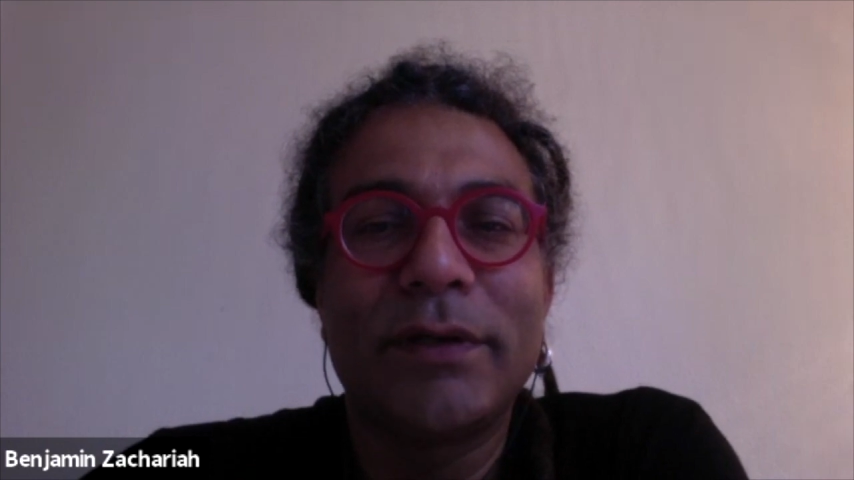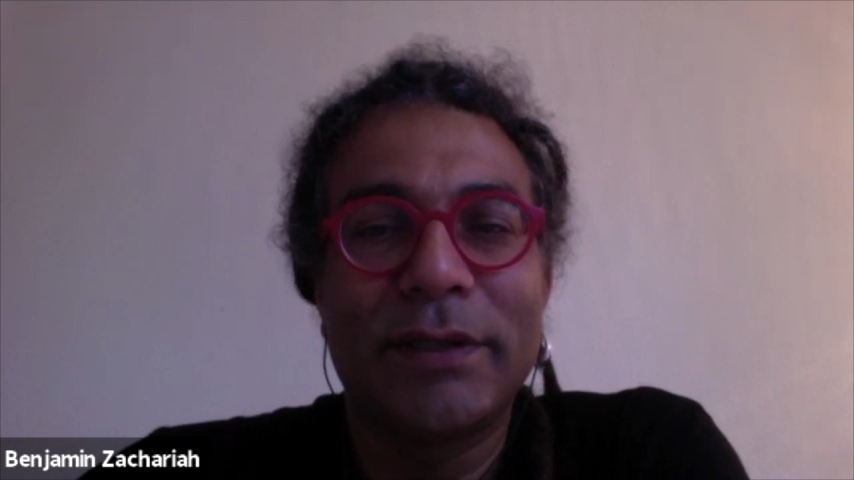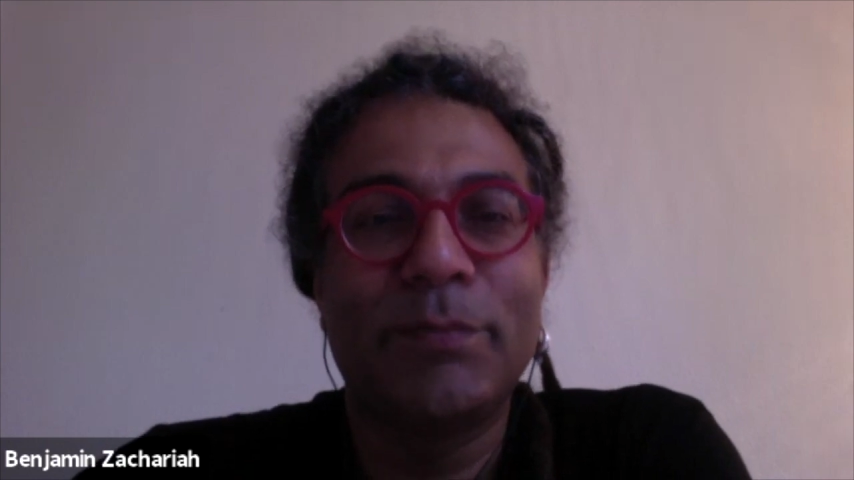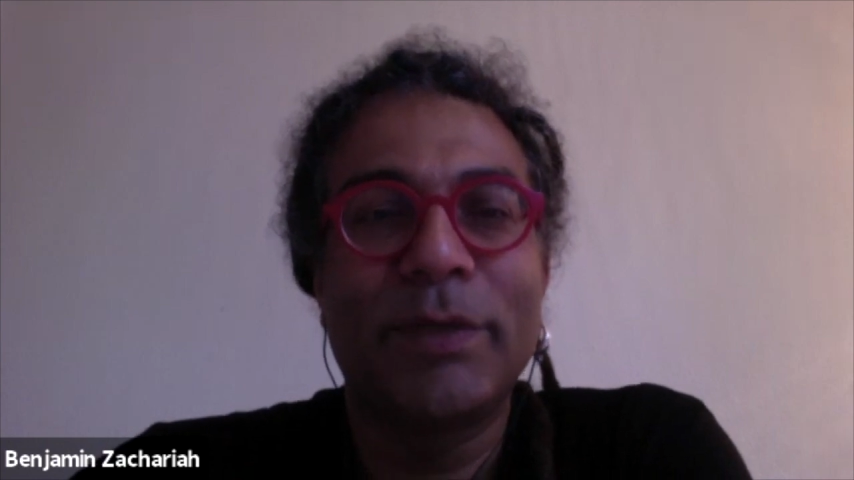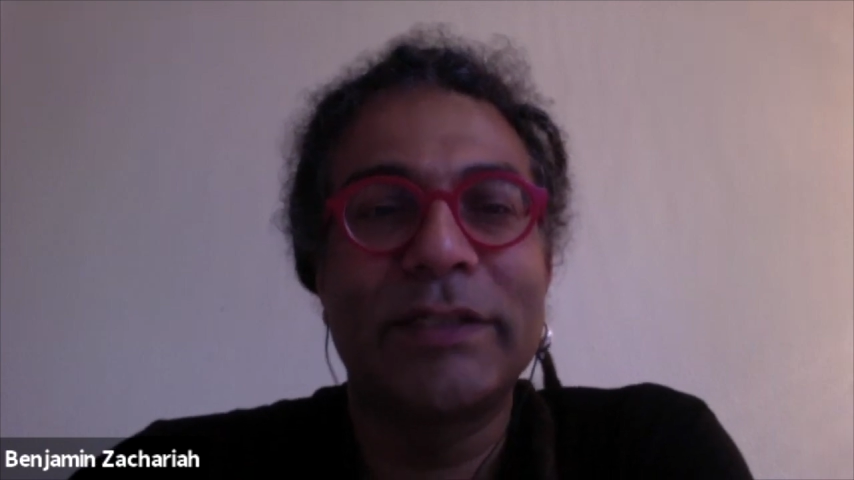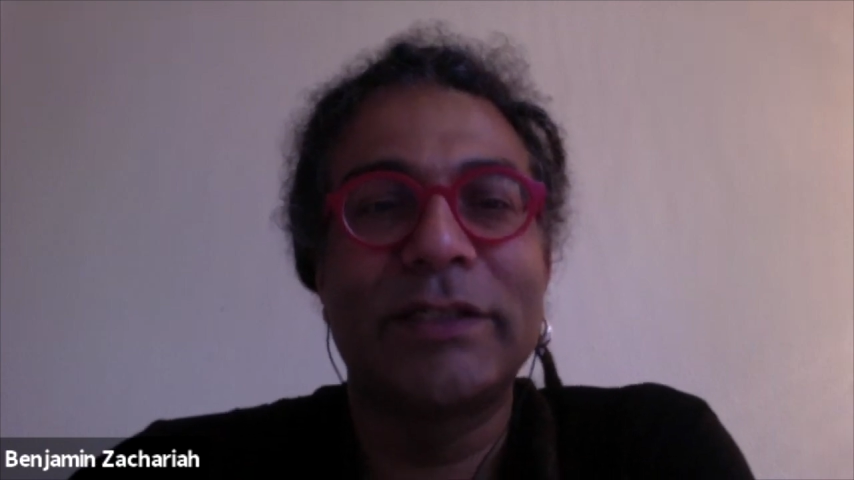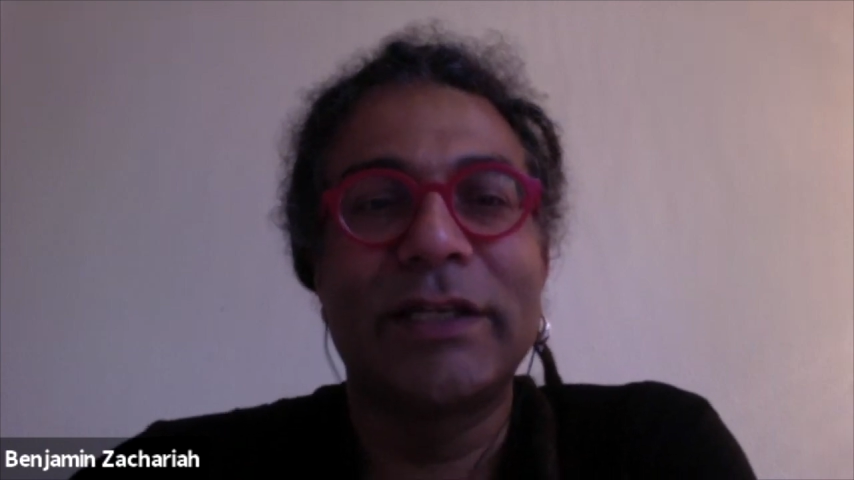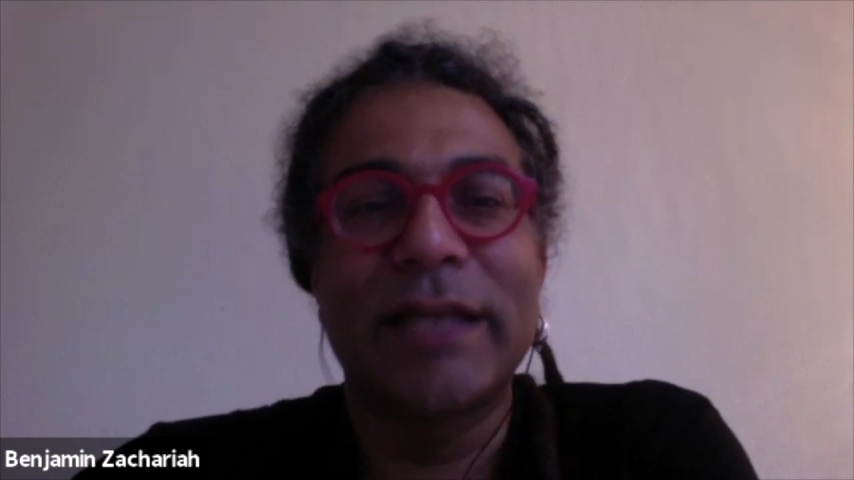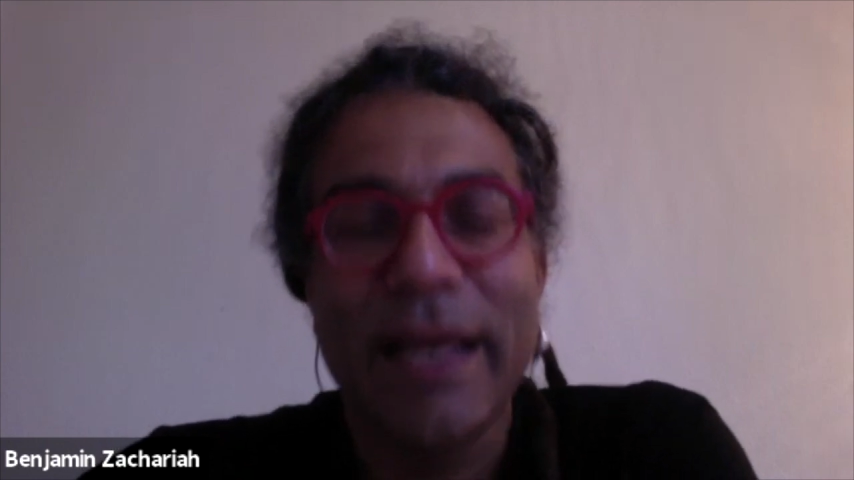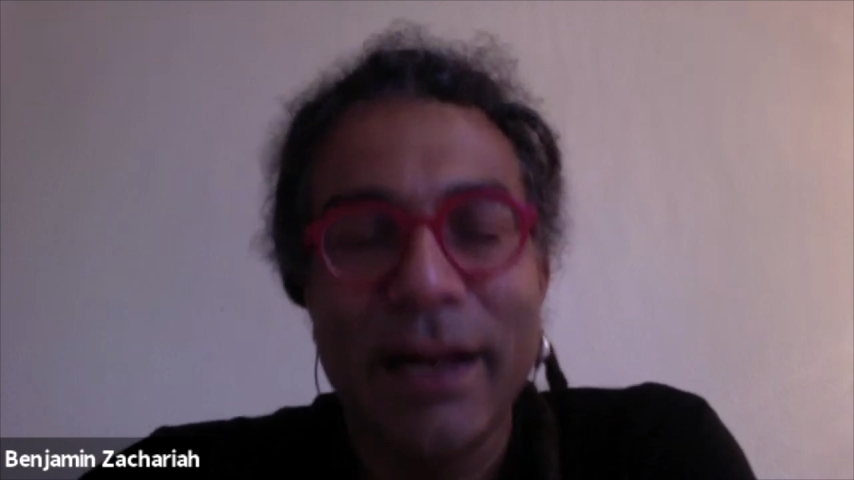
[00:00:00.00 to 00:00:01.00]
the
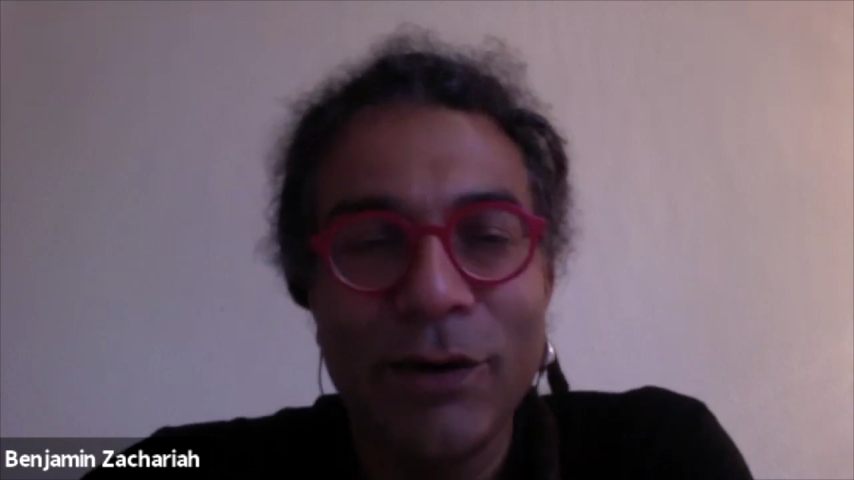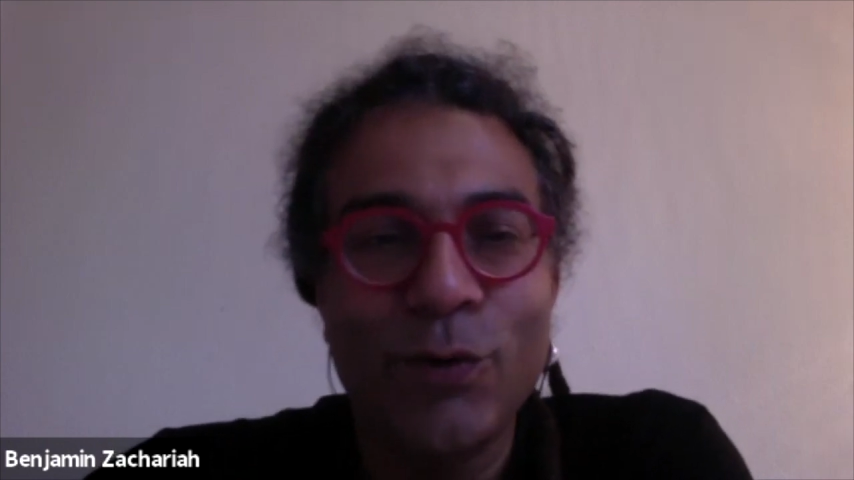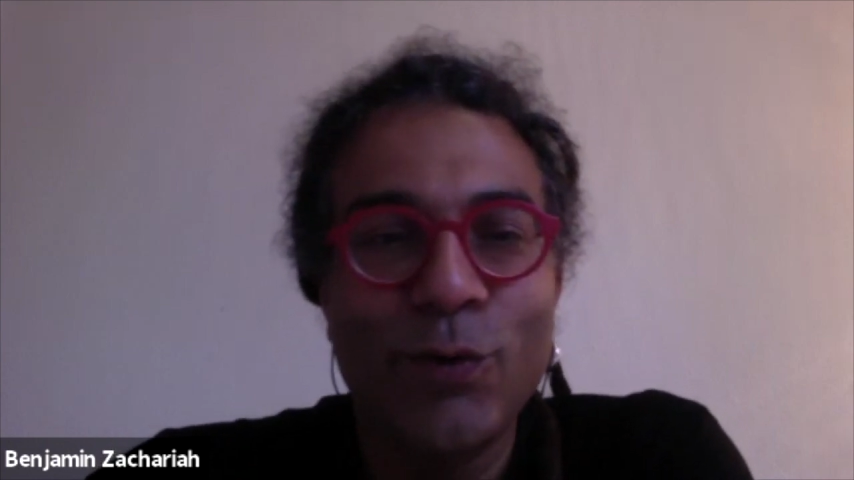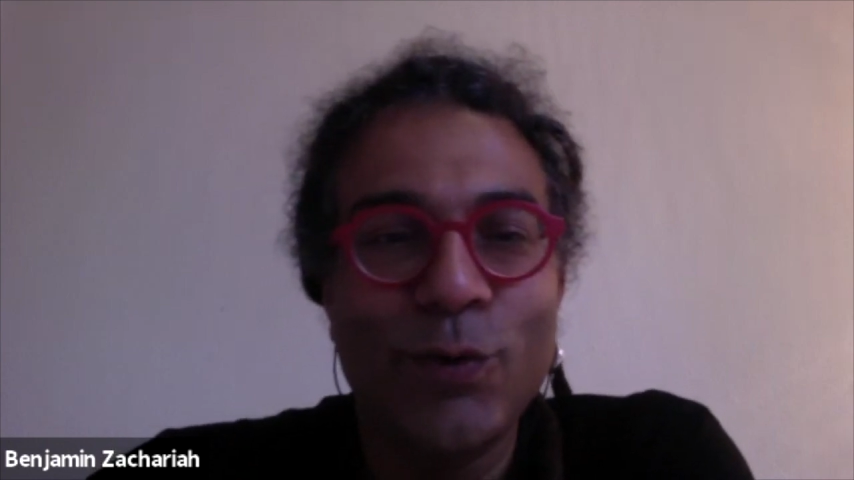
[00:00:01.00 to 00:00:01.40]
personnel who